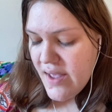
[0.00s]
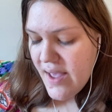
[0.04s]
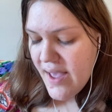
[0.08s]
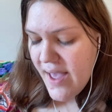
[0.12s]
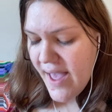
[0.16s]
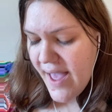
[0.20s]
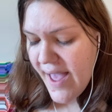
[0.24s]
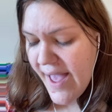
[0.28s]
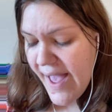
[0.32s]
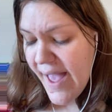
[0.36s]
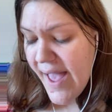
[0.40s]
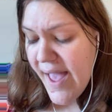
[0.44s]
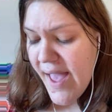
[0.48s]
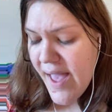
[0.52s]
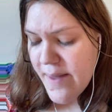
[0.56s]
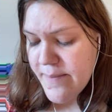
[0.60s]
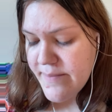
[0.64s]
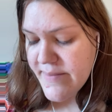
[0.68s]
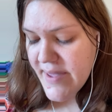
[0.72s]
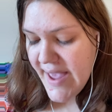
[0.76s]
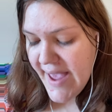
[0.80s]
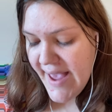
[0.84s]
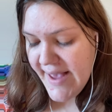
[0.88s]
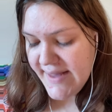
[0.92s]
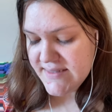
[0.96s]
I'm
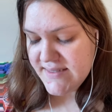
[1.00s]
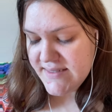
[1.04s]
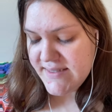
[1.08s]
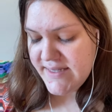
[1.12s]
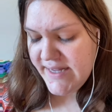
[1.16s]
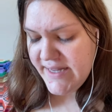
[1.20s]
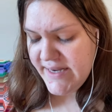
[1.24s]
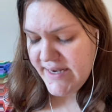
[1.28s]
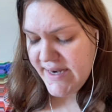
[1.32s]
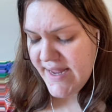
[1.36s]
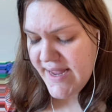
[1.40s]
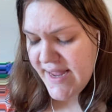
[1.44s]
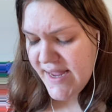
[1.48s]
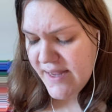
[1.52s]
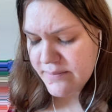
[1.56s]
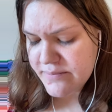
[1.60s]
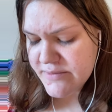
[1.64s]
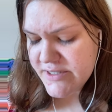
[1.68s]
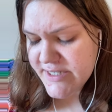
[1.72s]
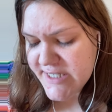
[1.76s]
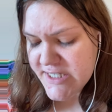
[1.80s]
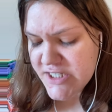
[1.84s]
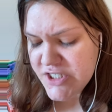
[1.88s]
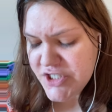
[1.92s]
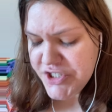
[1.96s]
asking him
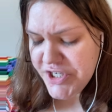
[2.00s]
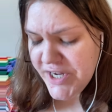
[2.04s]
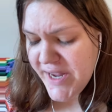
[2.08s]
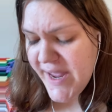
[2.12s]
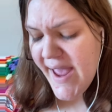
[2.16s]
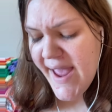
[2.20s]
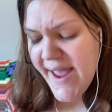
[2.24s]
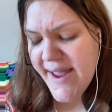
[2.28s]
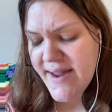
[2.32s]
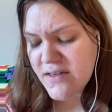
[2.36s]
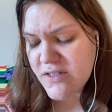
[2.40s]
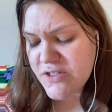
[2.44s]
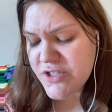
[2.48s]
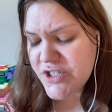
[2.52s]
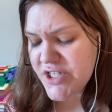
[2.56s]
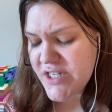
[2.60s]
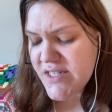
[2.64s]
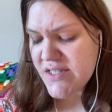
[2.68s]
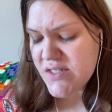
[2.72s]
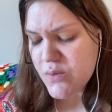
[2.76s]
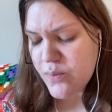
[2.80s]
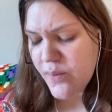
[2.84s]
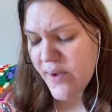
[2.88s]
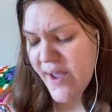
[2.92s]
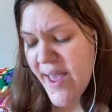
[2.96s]
to change
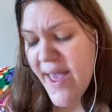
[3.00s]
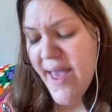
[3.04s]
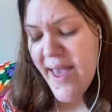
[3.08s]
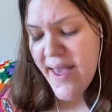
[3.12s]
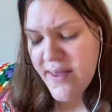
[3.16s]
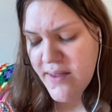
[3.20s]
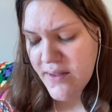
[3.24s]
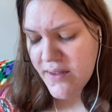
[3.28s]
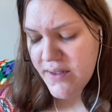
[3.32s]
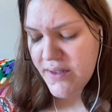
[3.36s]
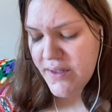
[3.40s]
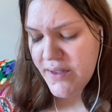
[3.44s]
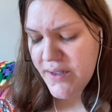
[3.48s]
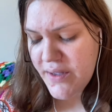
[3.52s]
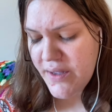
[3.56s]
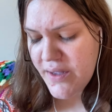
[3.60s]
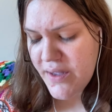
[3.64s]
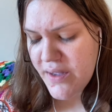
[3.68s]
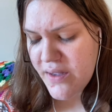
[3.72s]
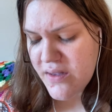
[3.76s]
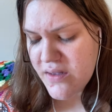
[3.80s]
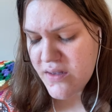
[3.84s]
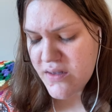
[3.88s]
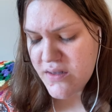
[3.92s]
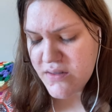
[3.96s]
his
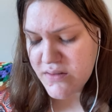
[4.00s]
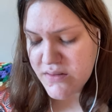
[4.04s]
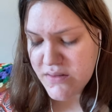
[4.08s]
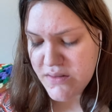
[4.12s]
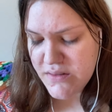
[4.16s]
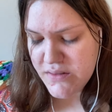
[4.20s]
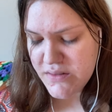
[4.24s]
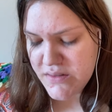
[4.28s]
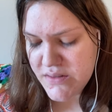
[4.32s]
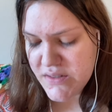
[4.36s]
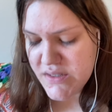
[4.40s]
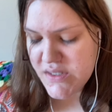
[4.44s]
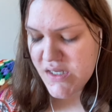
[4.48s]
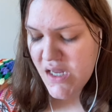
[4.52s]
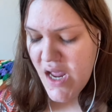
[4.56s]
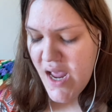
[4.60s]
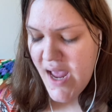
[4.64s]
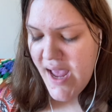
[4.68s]
ways.